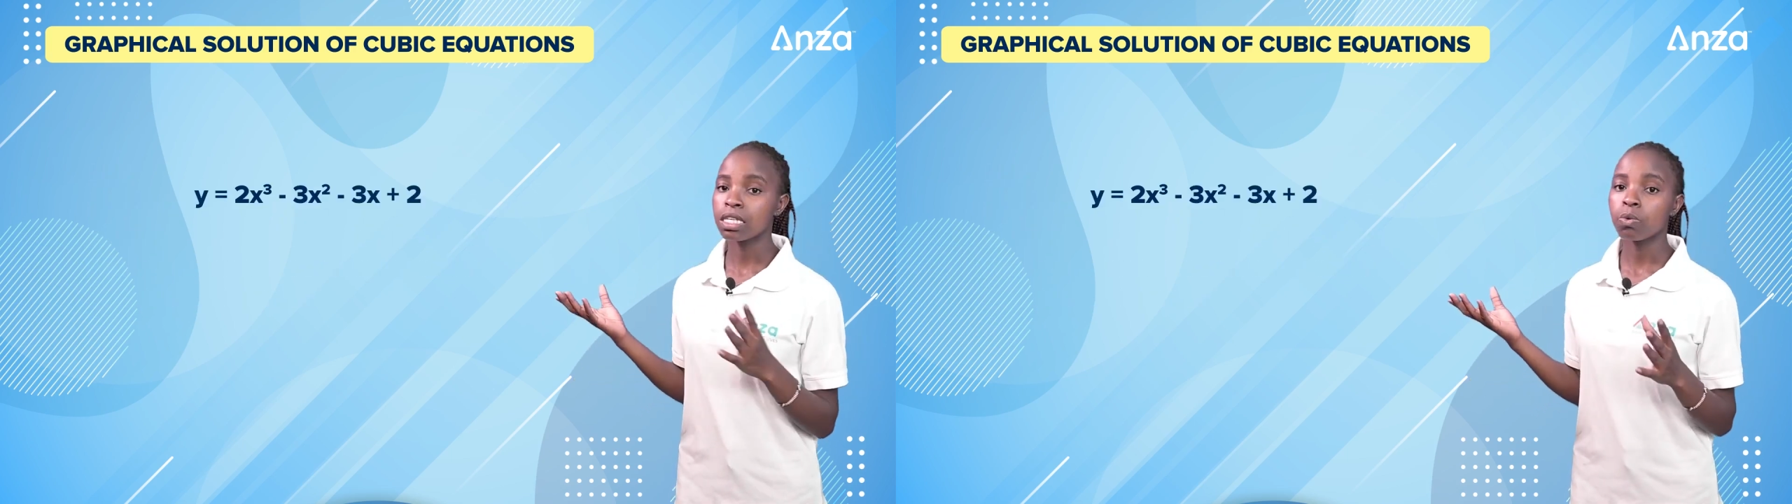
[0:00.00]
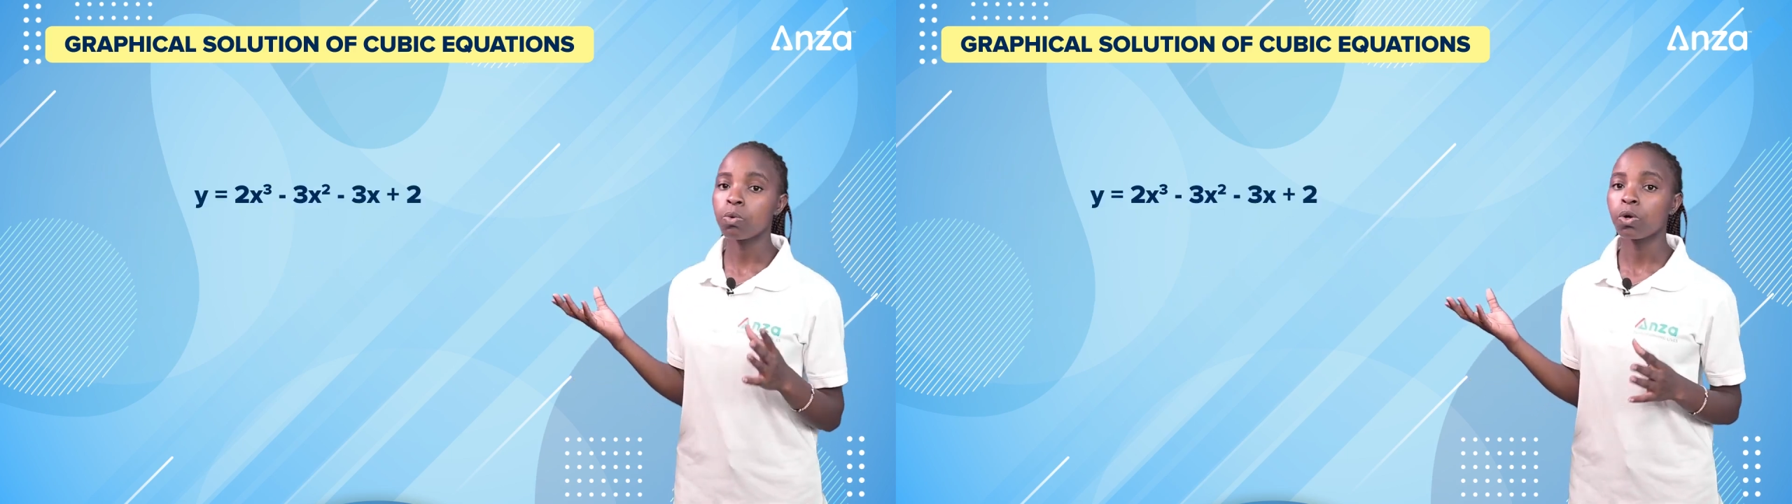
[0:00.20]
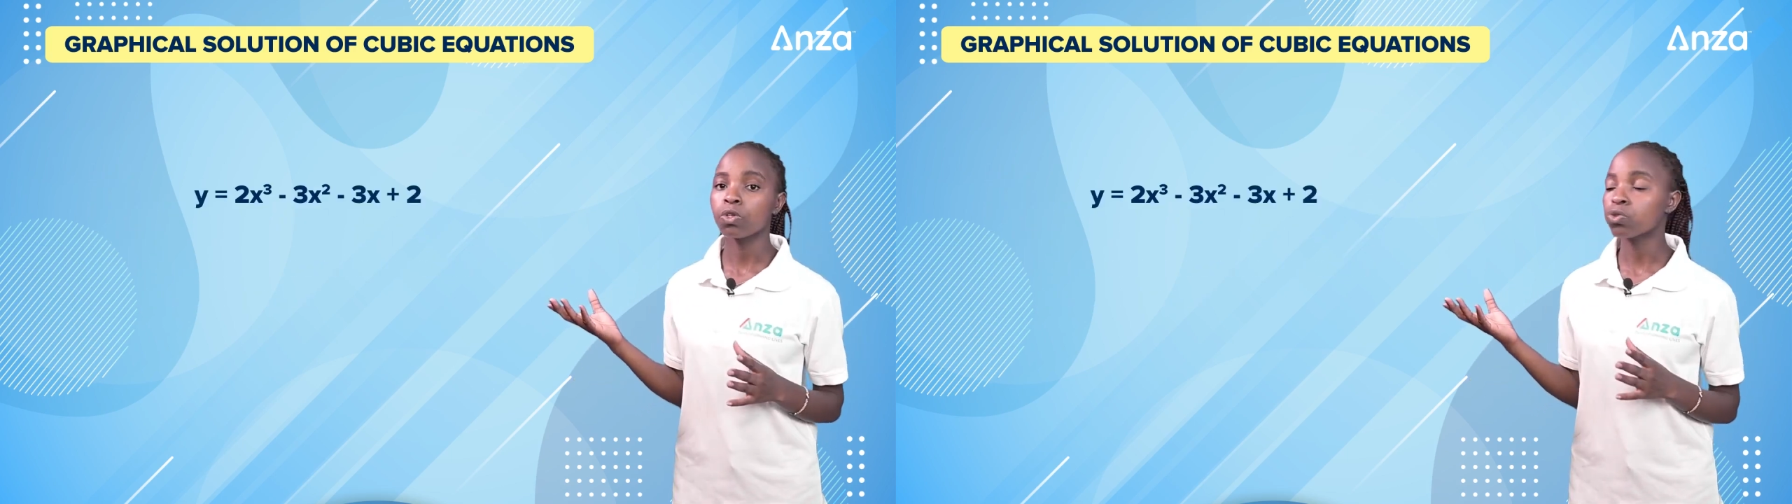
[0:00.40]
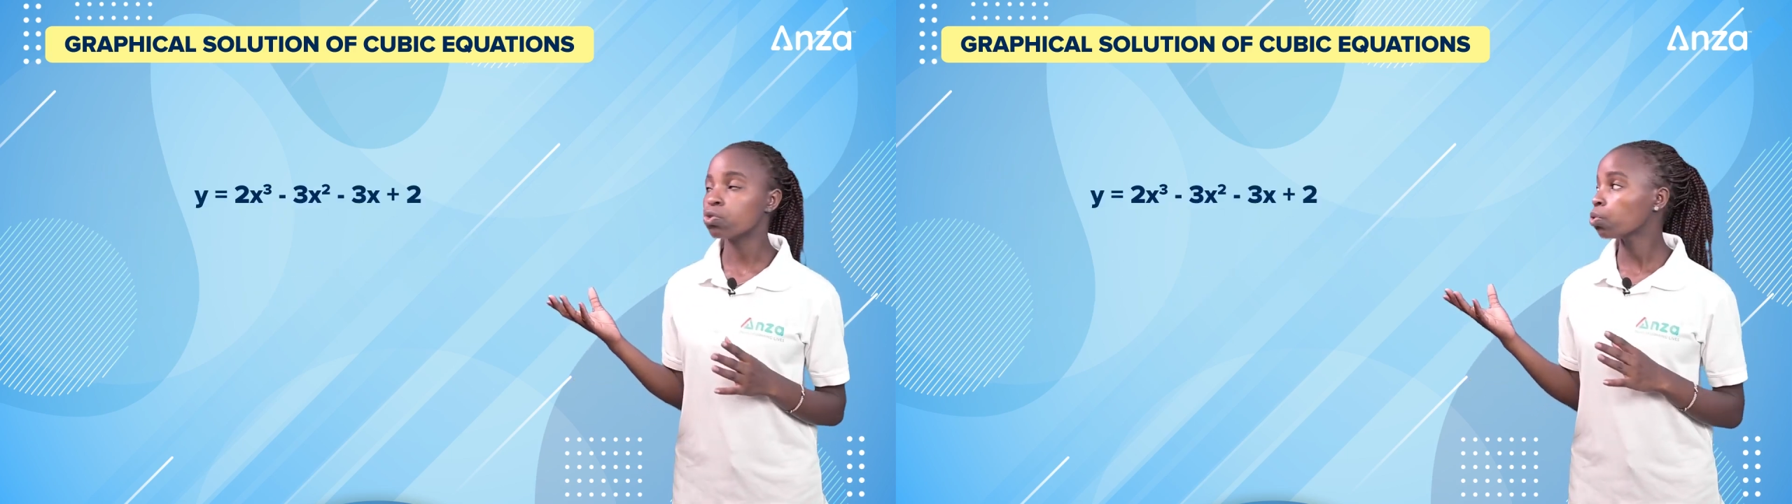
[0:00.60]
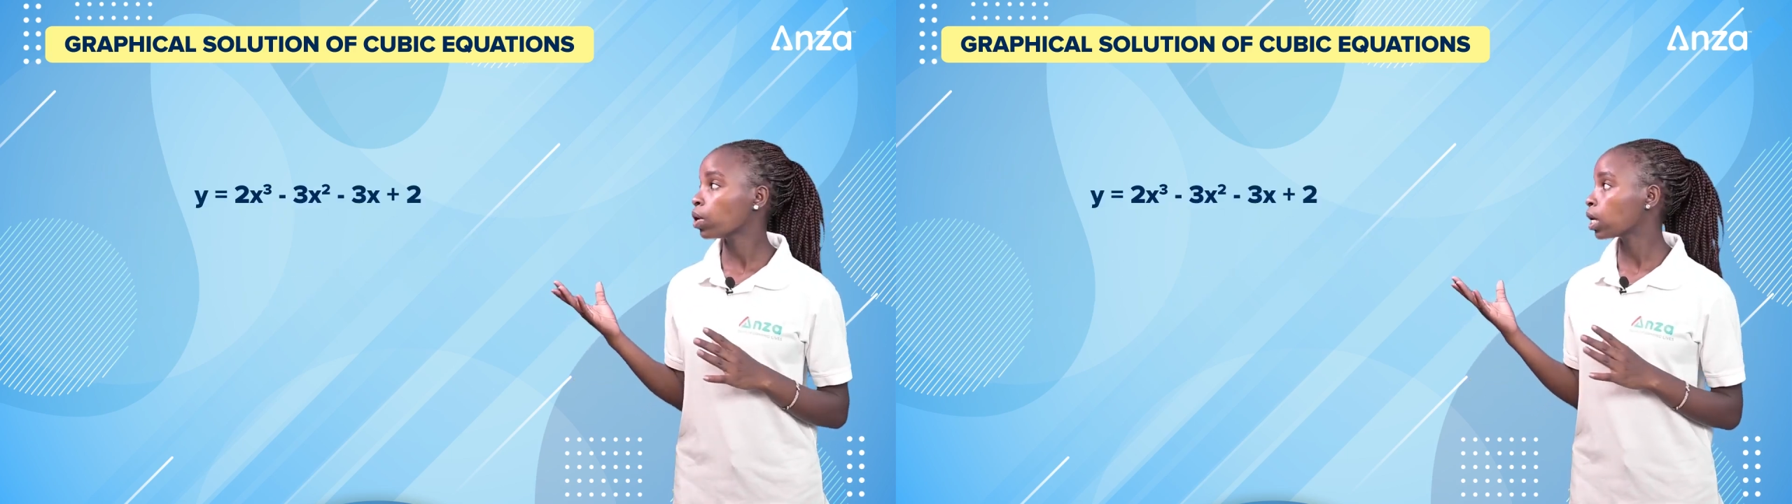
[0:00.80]
equal
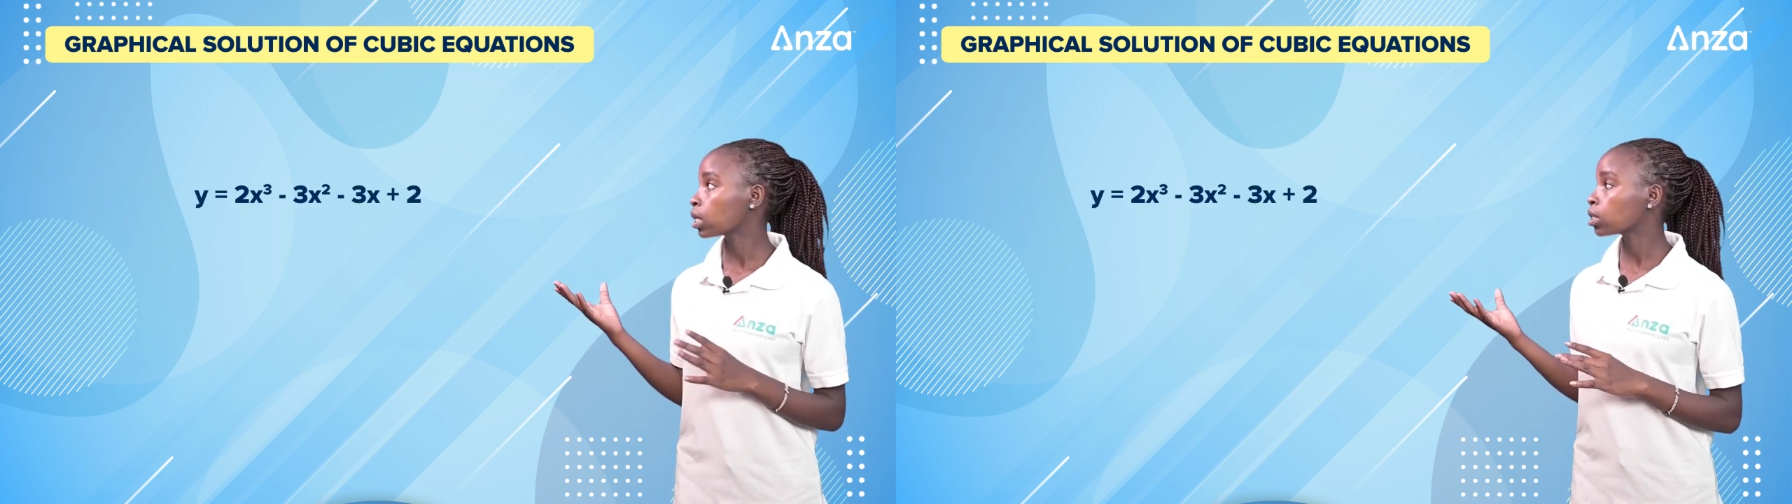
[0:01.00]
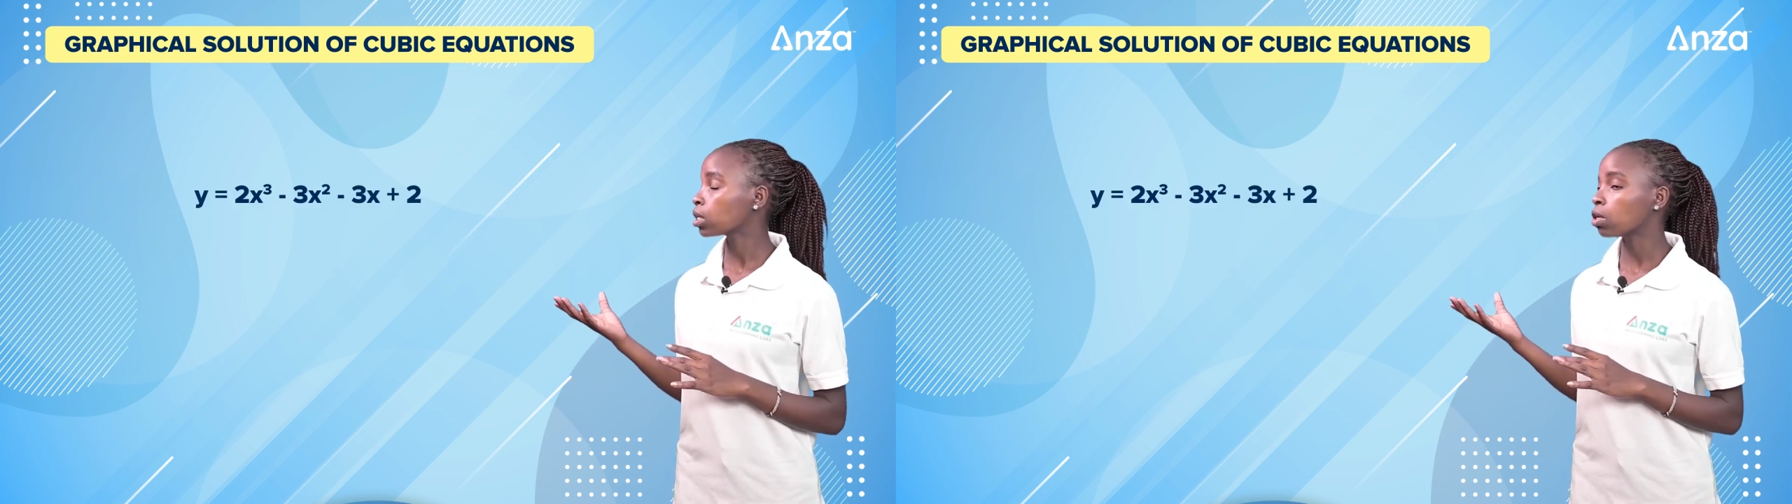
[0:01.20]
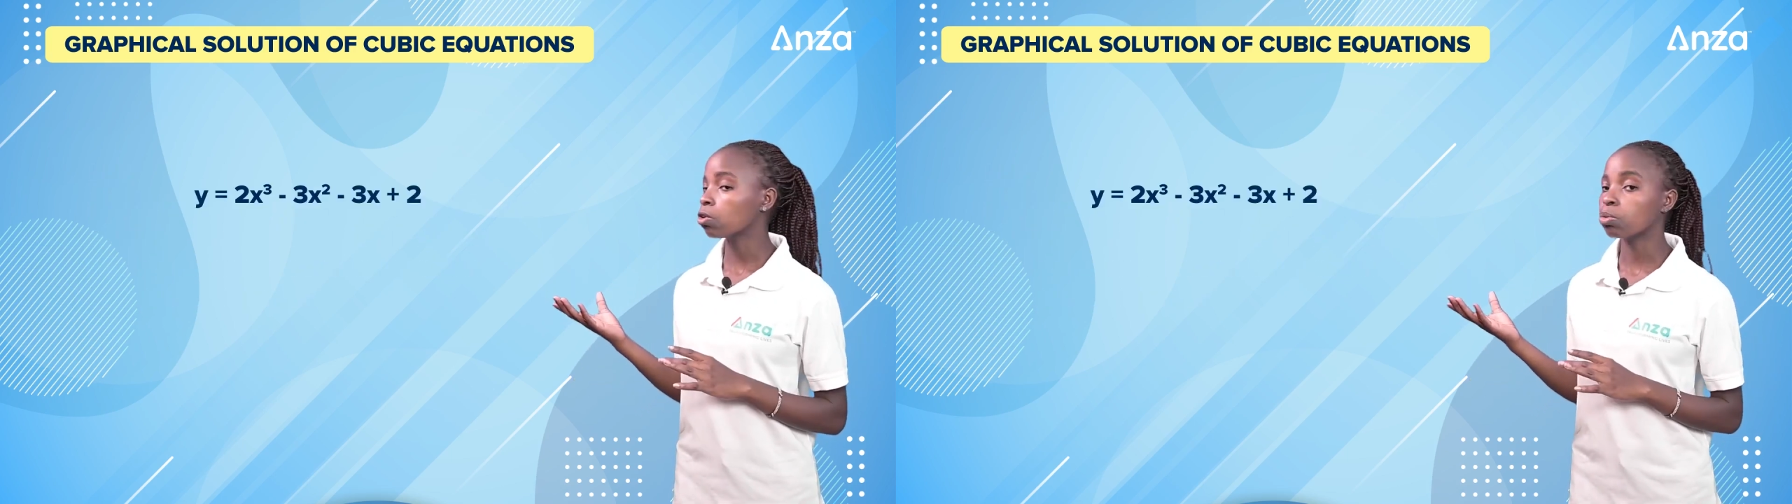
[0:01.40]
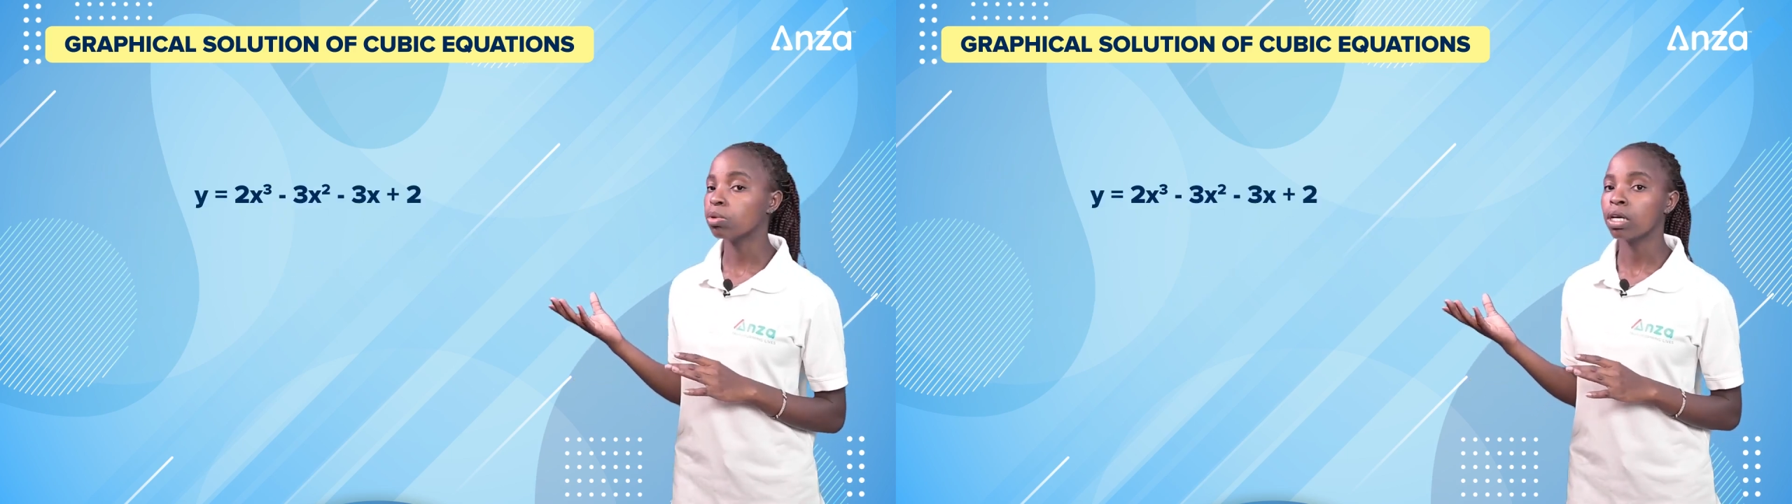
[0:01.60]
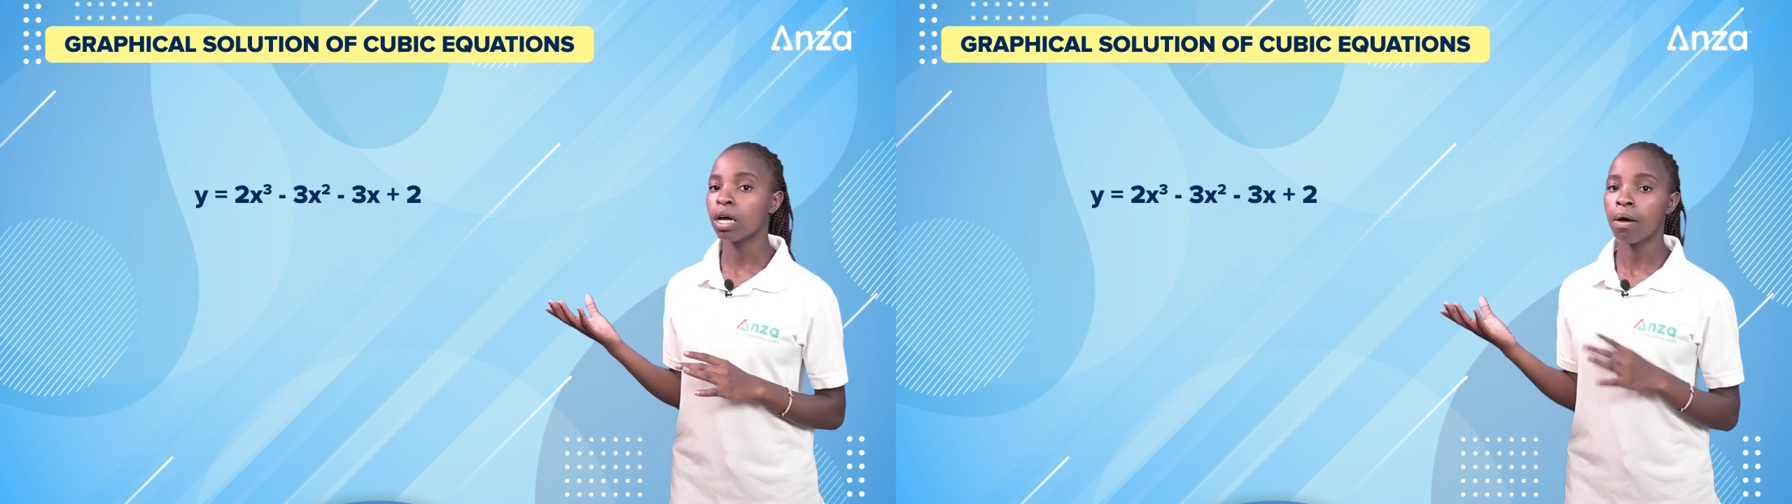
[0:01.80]
to 2x cubed